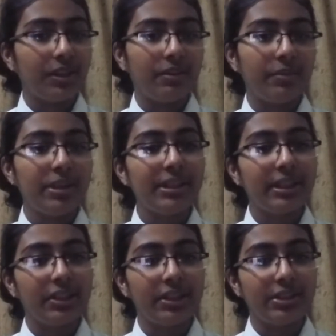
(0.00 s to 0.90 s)
government
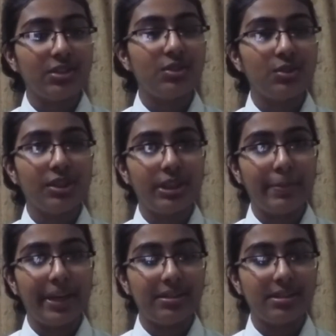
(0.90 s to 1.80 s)
agrees to their
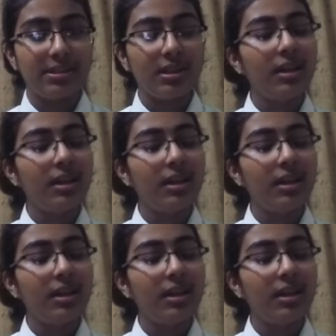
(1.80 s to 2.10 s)
demands.